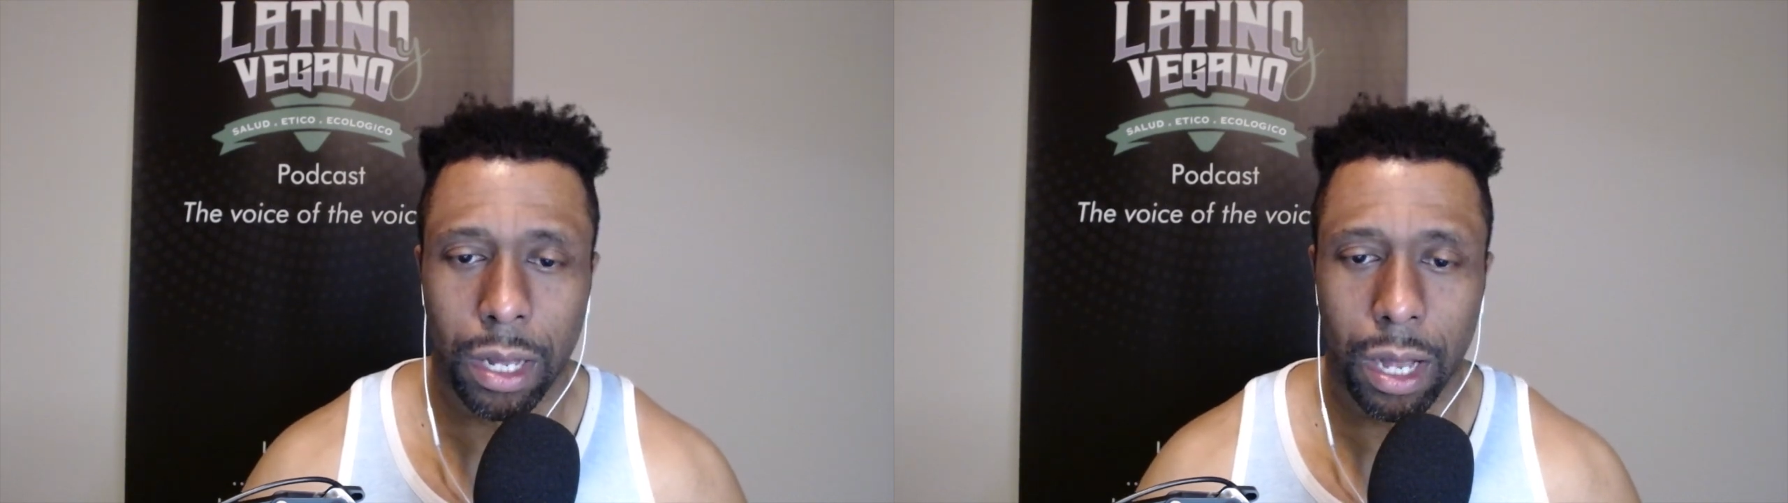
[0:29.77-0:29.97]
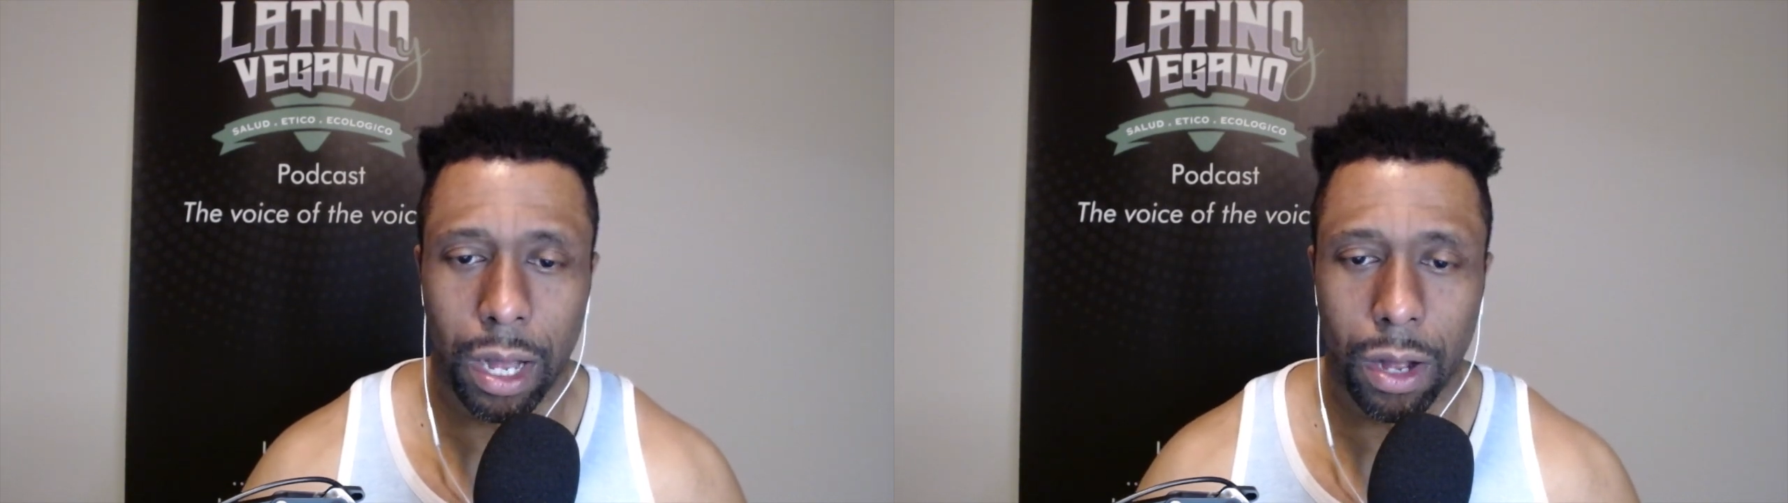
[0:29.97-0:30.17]

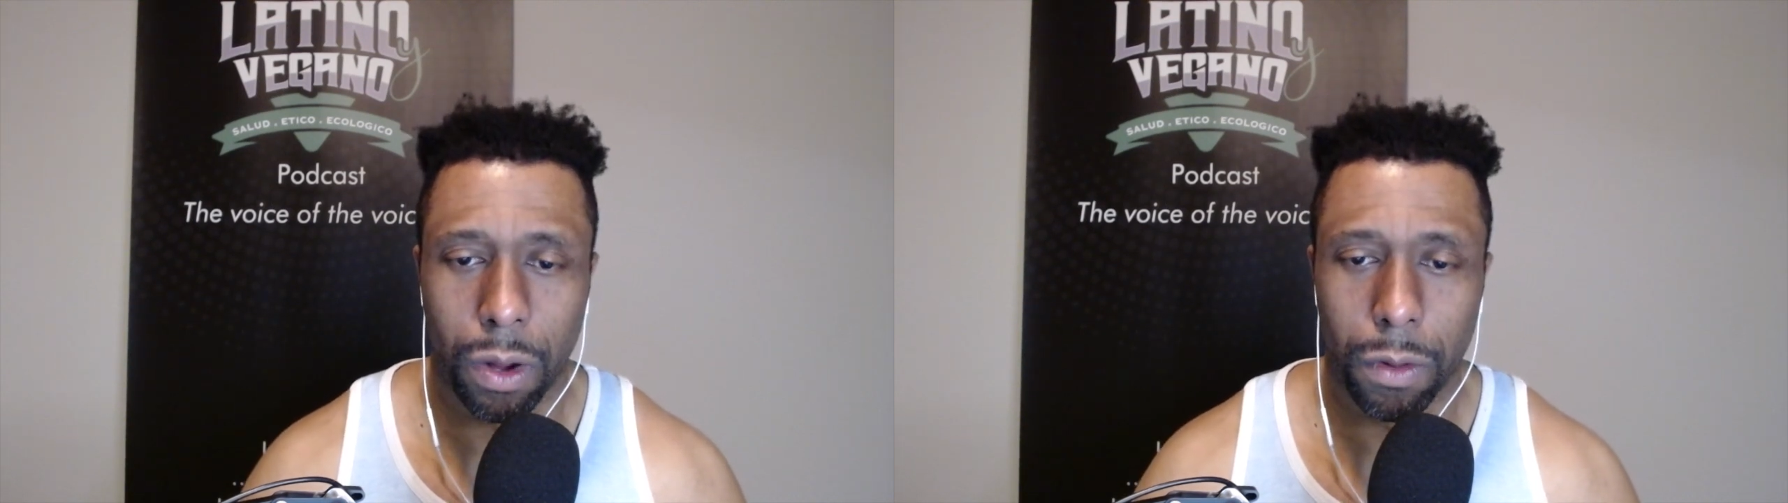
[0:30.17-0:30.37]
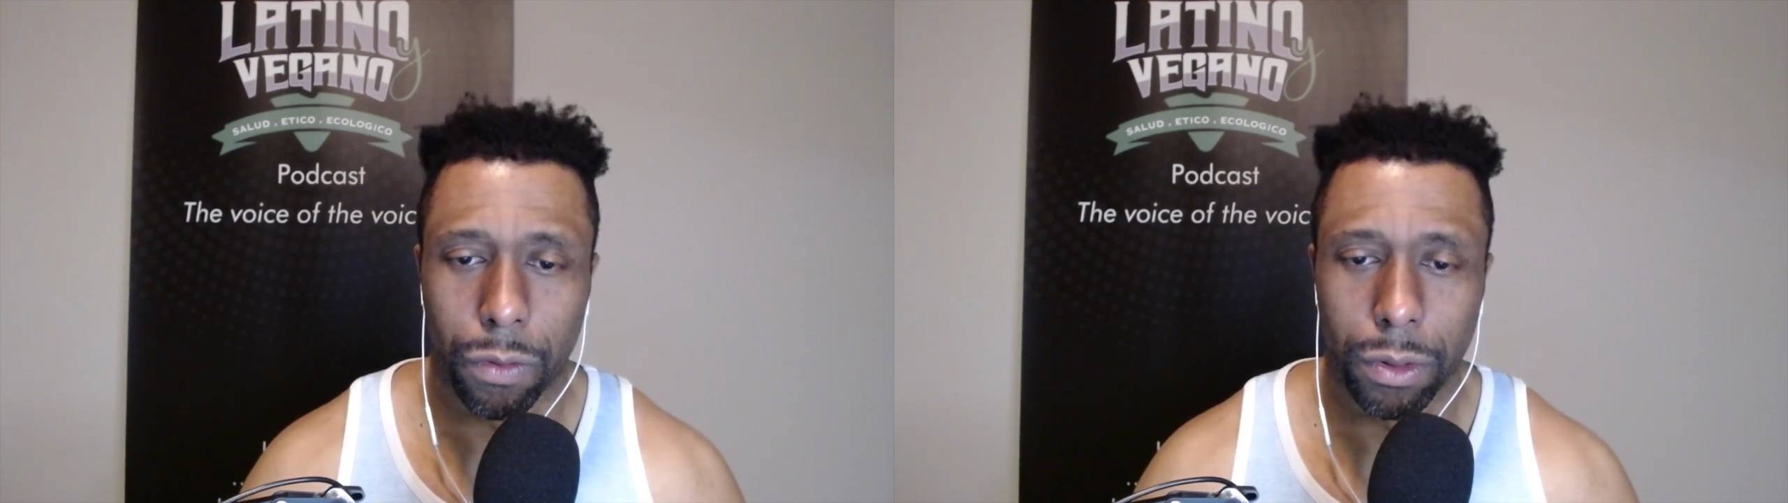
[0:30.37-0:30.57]
Uh,
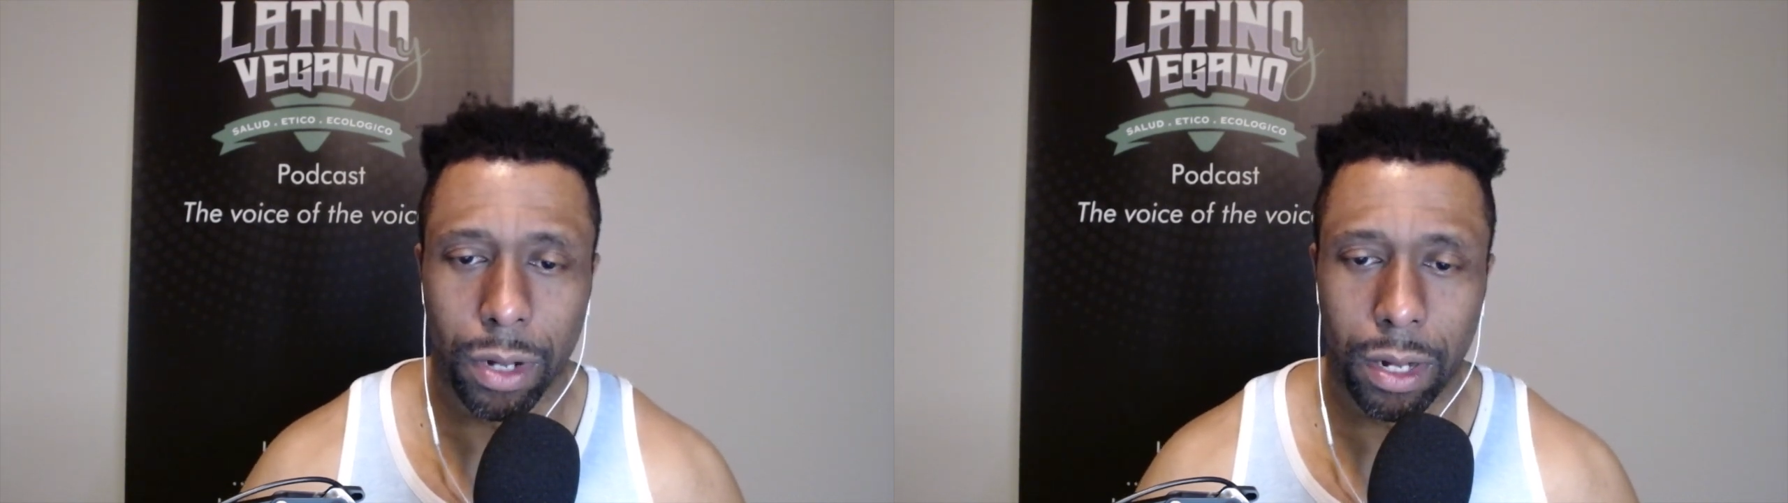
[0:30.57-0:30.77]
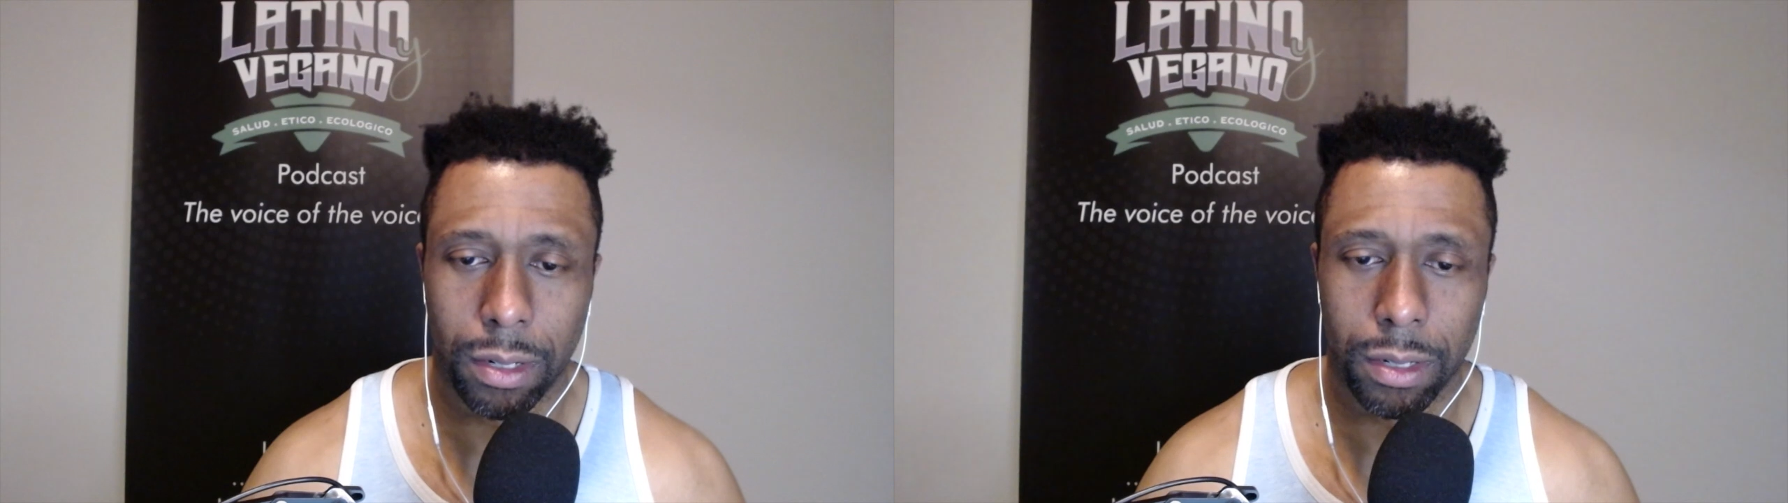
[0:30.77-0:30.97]
coming from
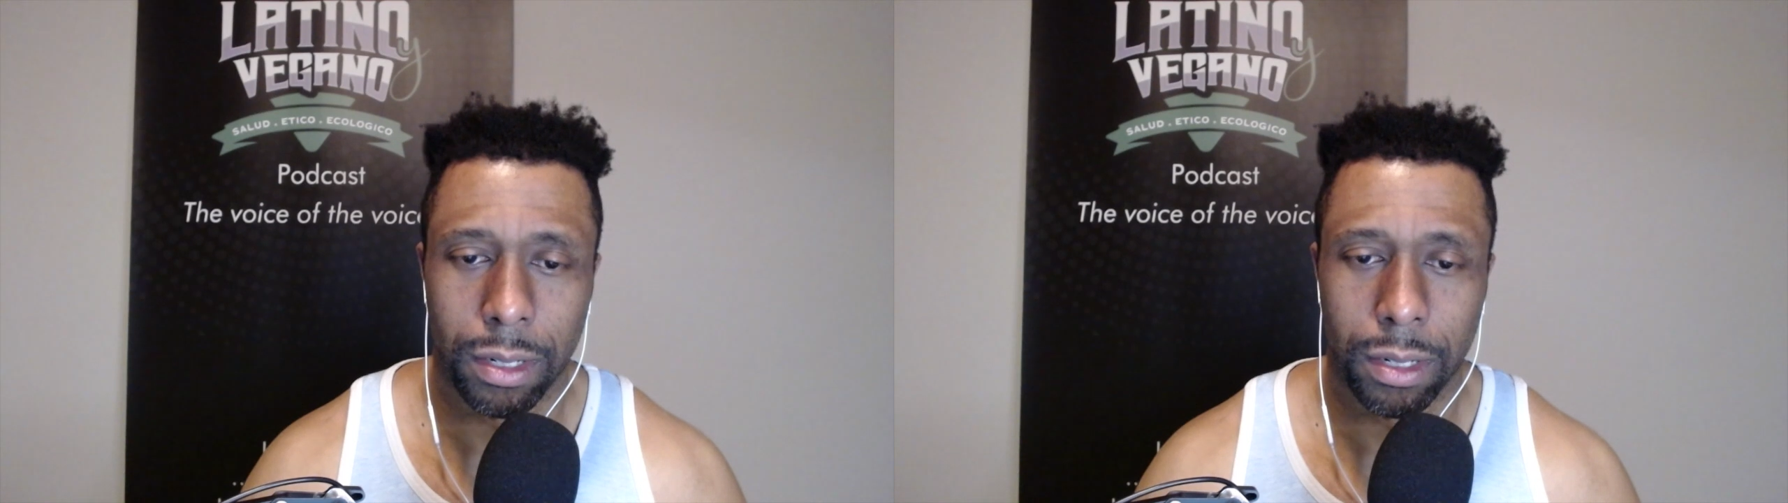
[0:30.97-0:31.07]
y'all,